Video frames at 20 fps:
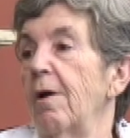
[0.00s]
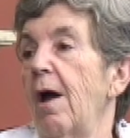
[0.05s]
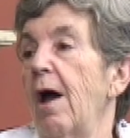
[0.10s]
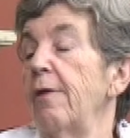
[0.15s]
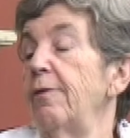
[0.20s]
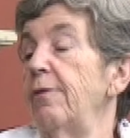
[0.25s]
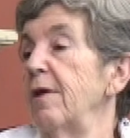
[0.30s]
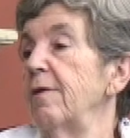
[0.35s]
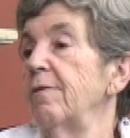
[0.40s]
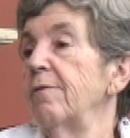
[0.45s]
I
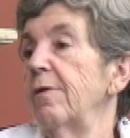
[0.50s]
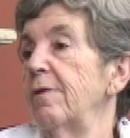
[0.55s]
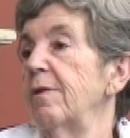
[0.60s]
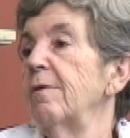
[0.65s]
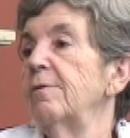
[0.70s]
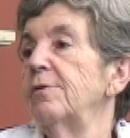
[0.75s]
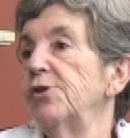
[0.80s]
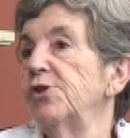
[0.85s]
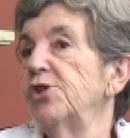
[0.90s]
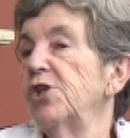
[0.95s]
think that
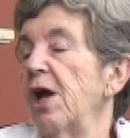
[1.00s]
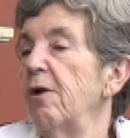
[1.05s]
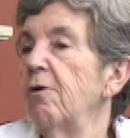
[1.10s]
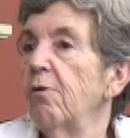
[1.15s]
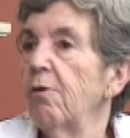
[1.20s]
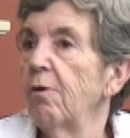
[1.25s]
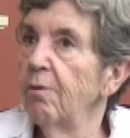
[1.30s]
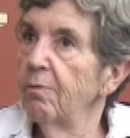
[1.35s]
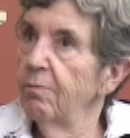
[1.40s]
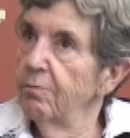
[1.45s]
the
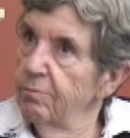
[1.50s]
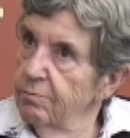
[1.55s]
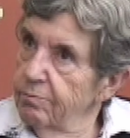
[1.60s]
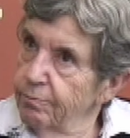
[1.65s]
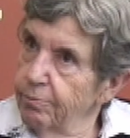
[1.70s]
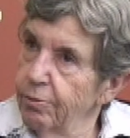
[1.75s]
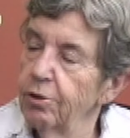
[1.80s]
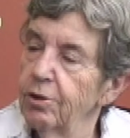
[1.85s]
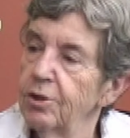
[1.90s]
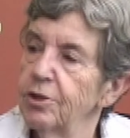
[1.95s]
general
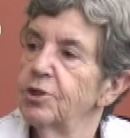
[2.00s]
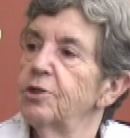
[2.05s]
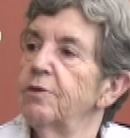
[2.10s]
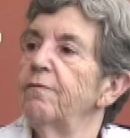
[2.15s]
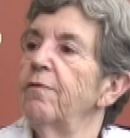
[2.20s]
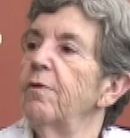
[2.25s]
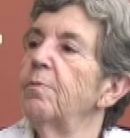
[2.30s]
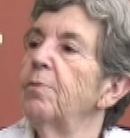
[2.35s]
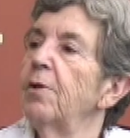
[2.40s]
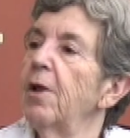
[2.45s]
push
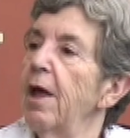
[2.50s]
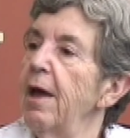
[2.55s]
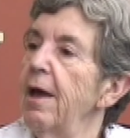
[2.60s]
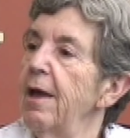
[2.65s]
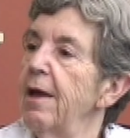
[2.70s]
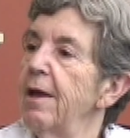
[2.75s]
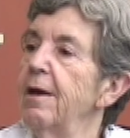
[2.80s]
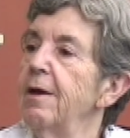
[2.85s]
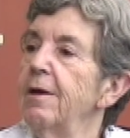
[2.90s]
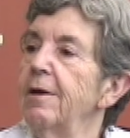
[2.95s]
of the
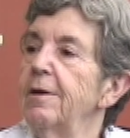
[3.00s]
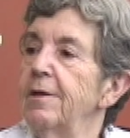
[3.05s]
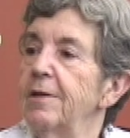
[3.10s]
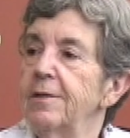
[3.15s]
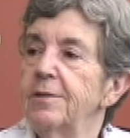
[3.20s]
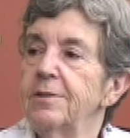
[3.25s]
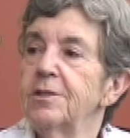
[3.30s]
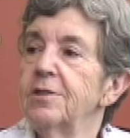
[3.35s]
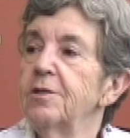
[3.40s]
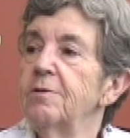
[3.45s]
play
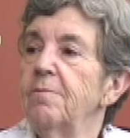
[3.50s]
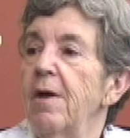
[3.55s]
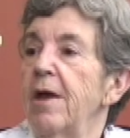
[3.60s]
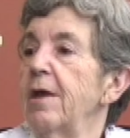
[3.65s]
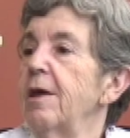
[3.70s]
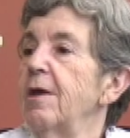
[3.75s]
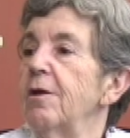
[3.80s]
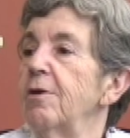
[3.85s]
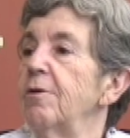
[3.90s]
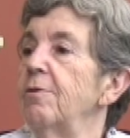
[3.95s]
is to
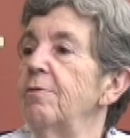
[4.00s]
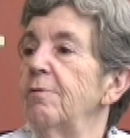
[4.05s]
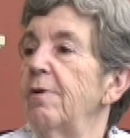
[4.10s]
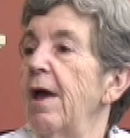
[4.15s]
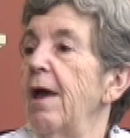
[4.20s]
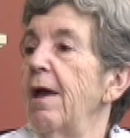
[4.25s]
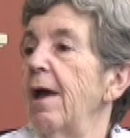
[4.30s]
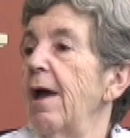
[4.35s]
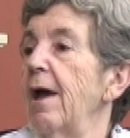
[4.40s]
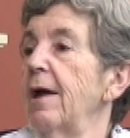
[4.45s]
make you
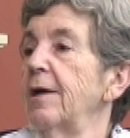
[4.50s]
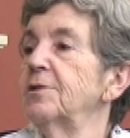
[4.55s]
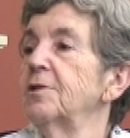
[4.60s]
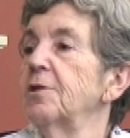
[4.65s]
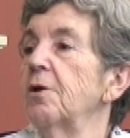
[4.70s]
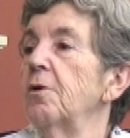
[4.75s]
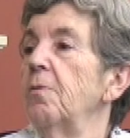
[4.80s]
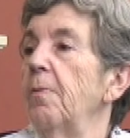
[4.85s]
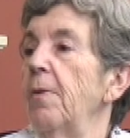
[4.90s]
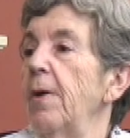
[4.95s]

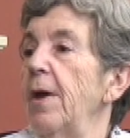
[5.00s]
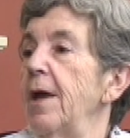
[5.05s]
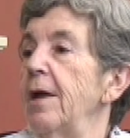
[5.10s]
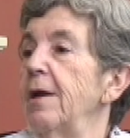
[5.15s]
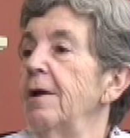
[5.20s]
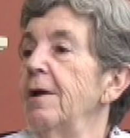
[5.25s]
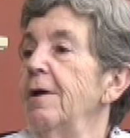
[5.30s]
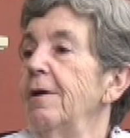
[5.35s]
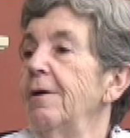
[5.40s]
exculpate